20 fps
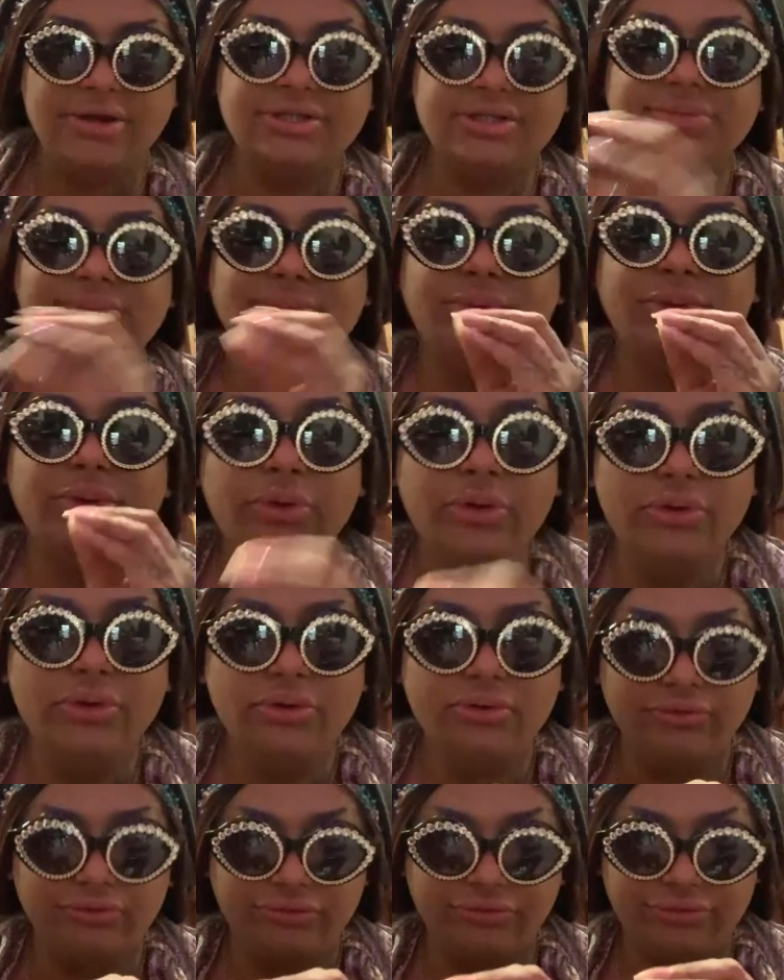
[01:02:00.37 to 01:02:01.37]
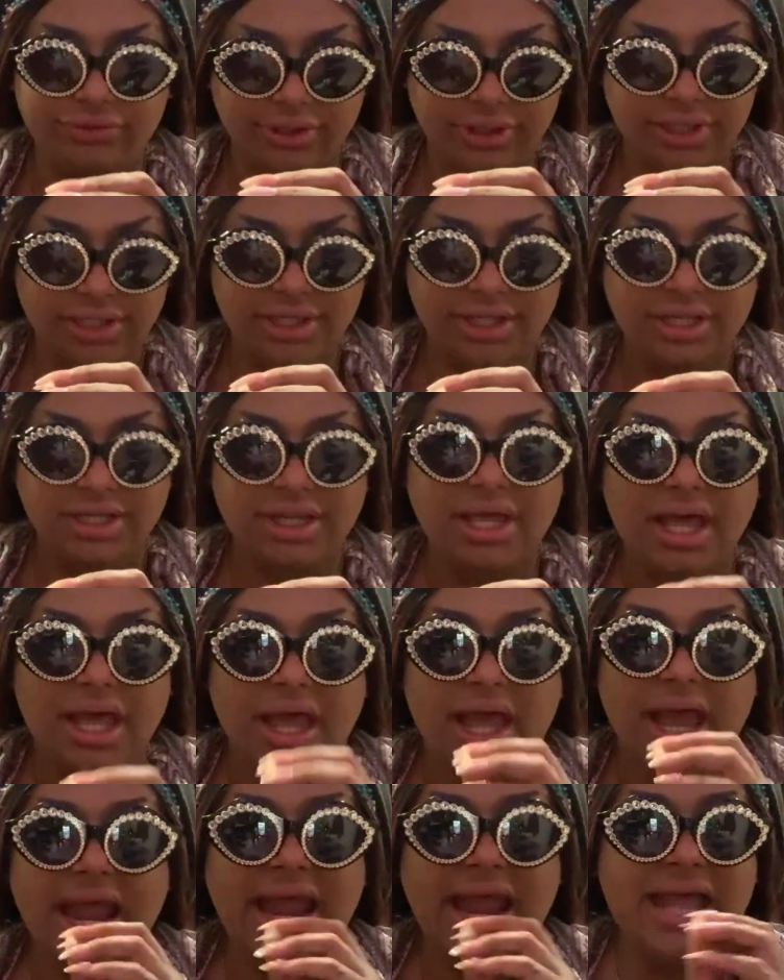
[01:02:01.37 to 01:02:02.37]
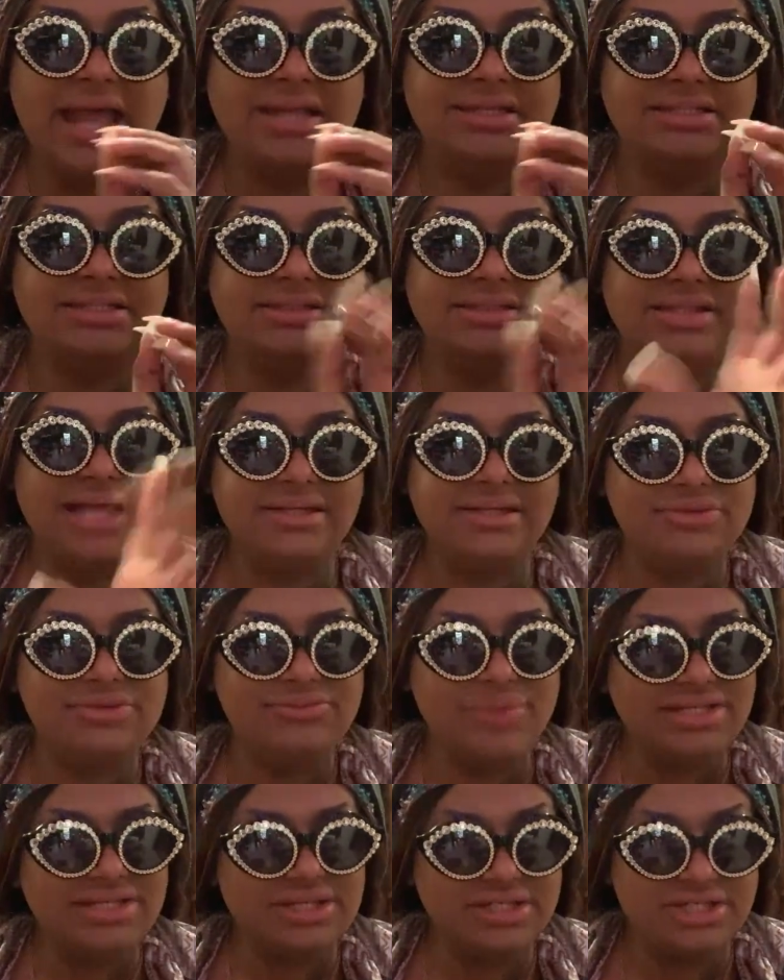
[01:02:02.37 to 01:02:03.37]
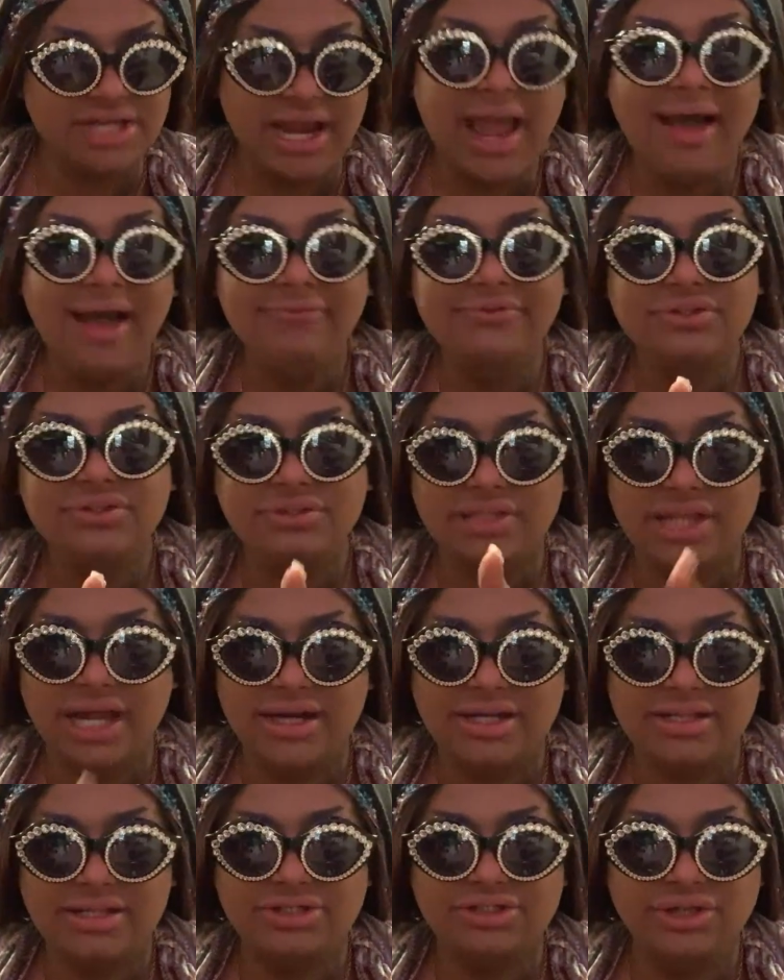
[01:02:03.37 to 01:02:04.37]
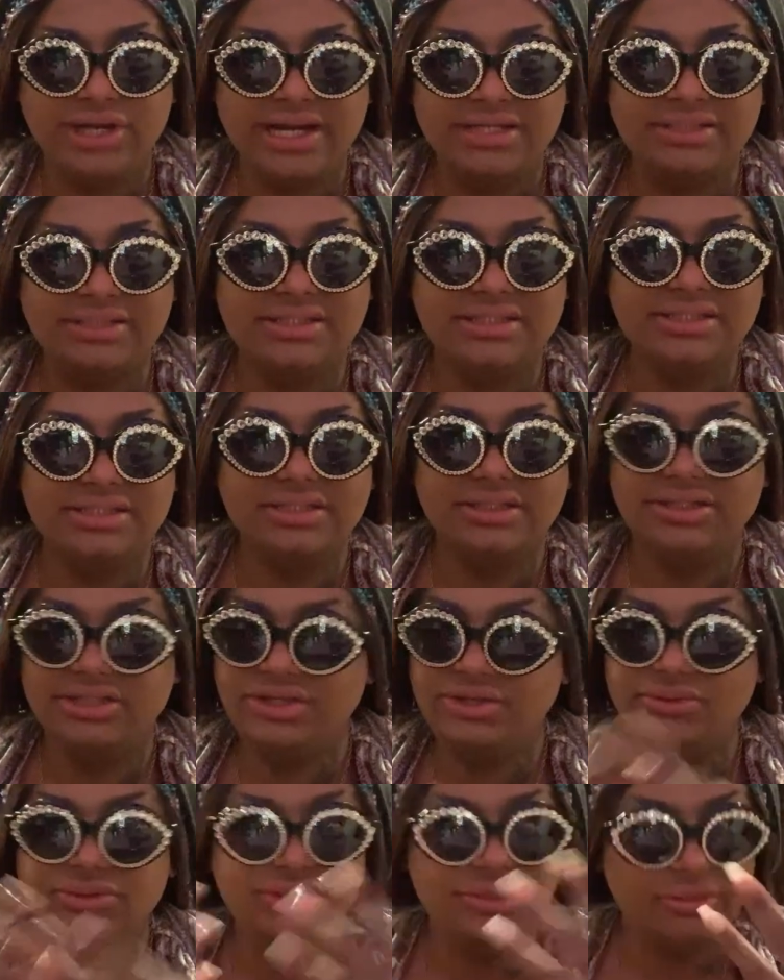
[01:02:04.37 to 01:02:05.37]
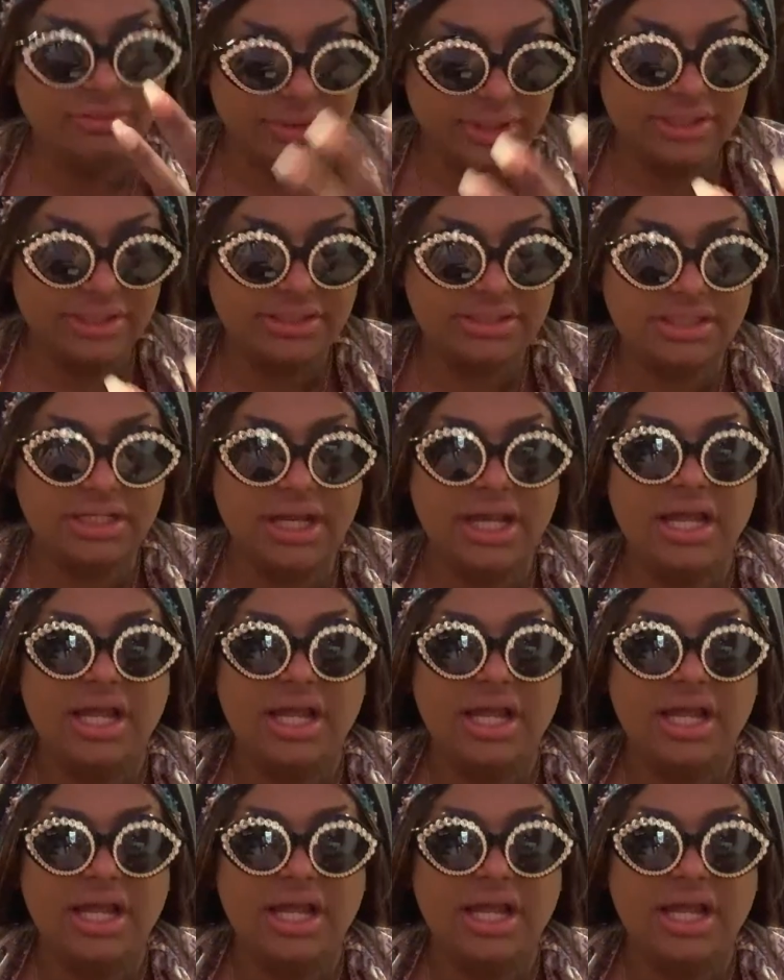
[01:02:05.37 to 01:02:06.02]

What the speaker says: to prove. And that's a message I have to a lot of the trans YouTubers